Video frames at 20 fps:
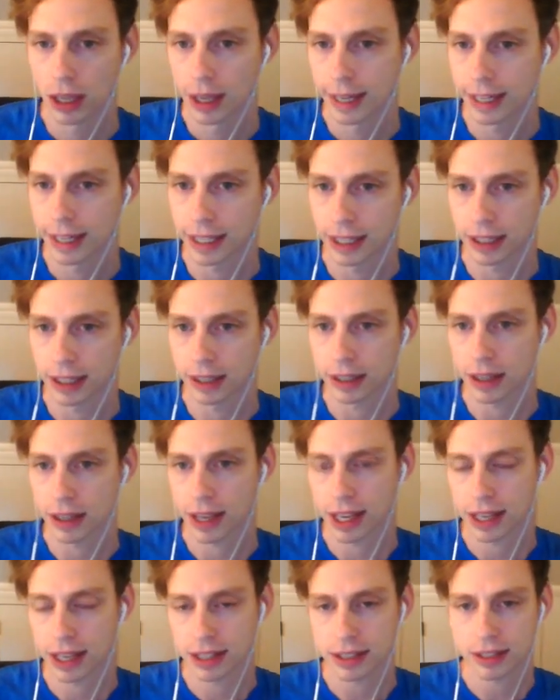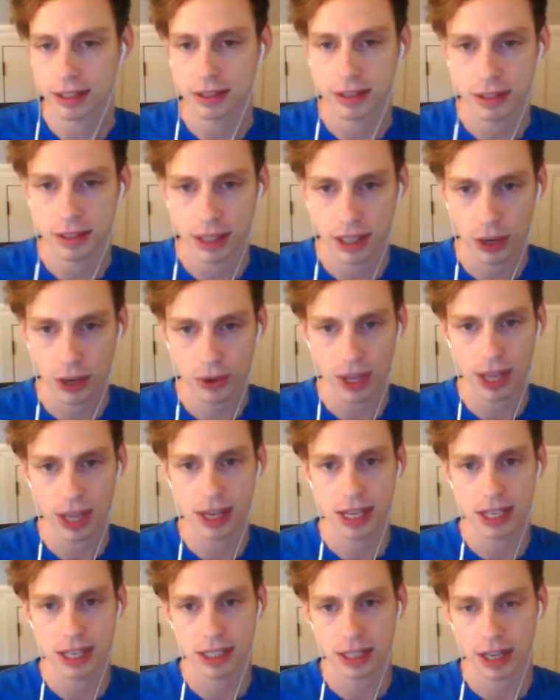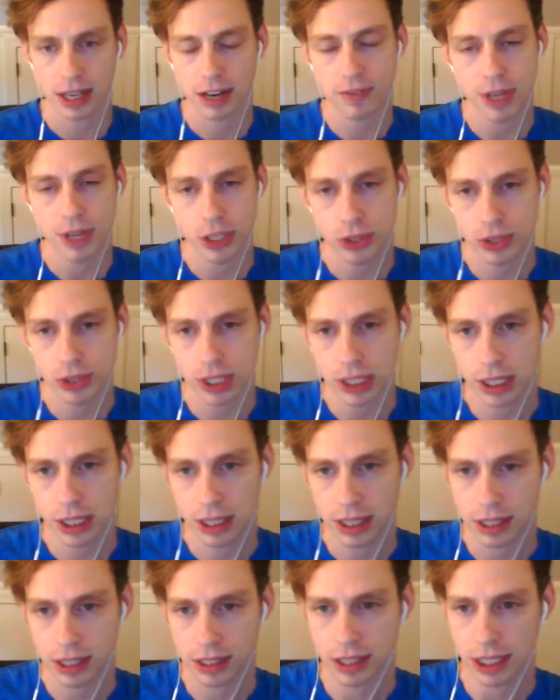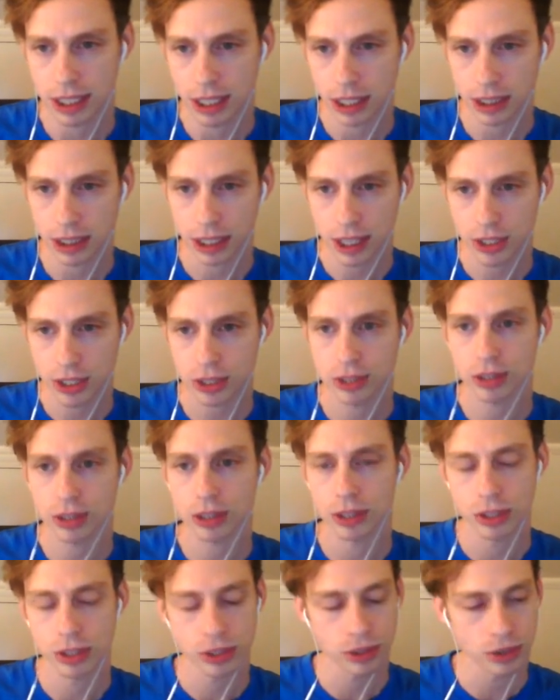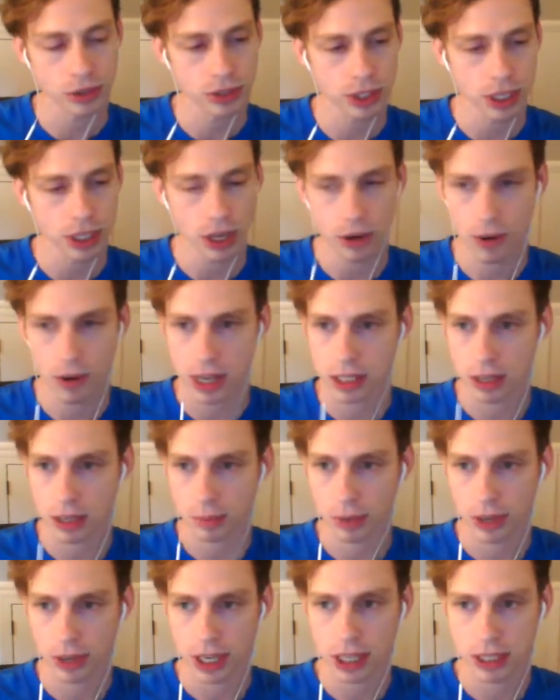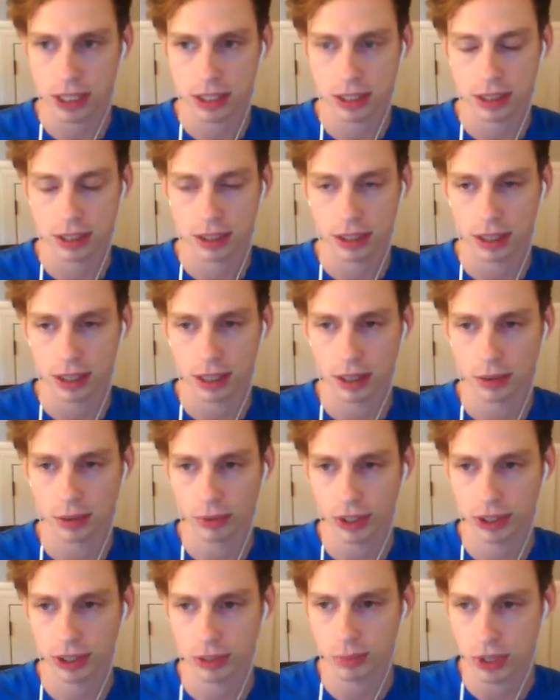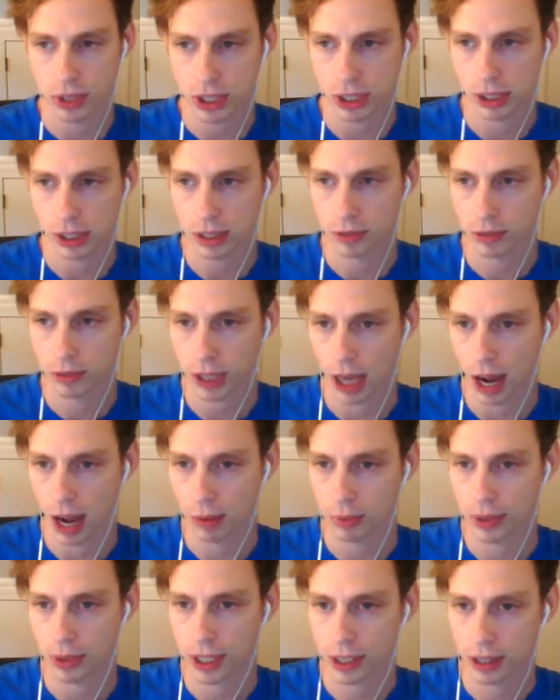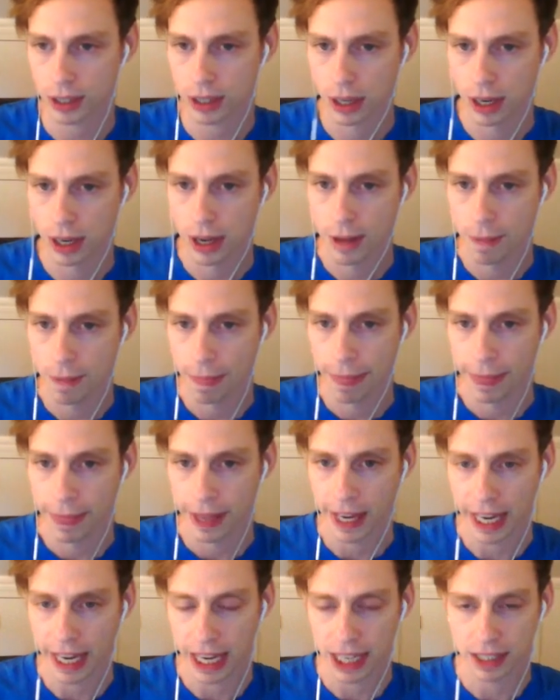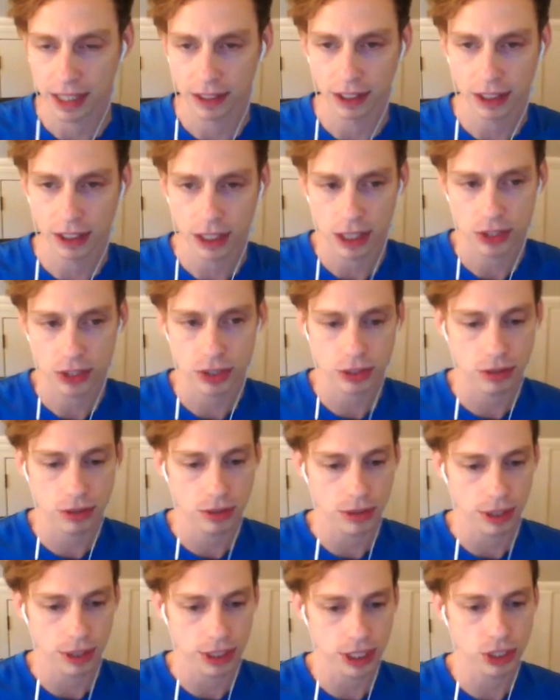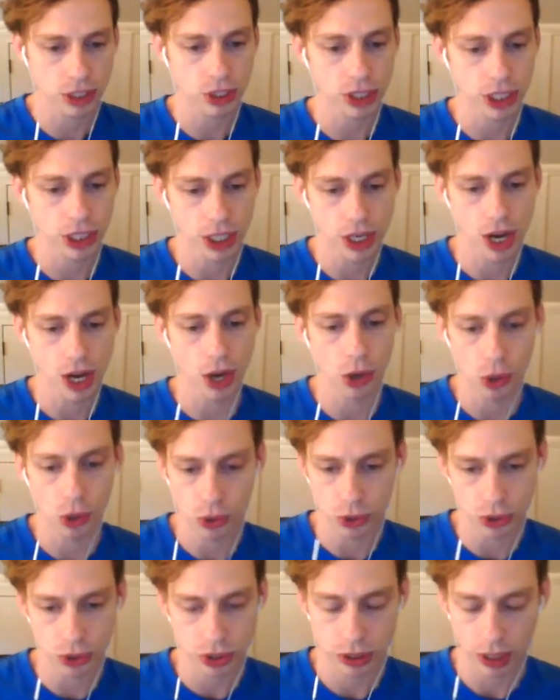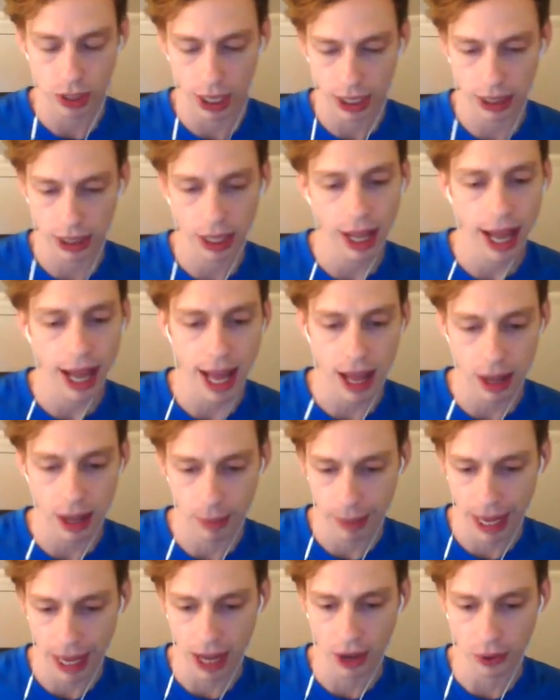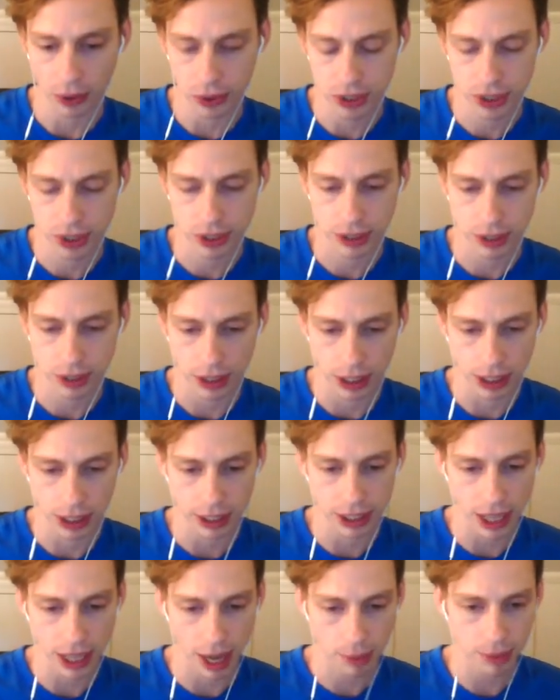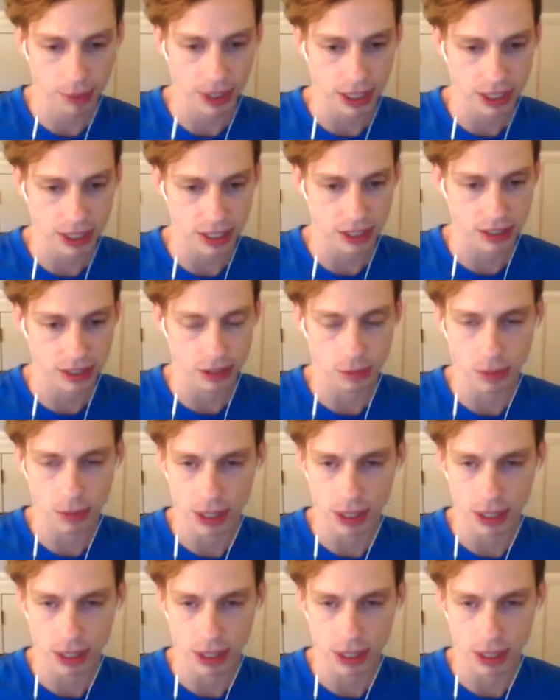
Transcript: Uh, and OKD is kind of interesting because the cluster controls the OS upgrades uh, with the machine config operator. And the cluster essentially knows a lot about uh, the operating system.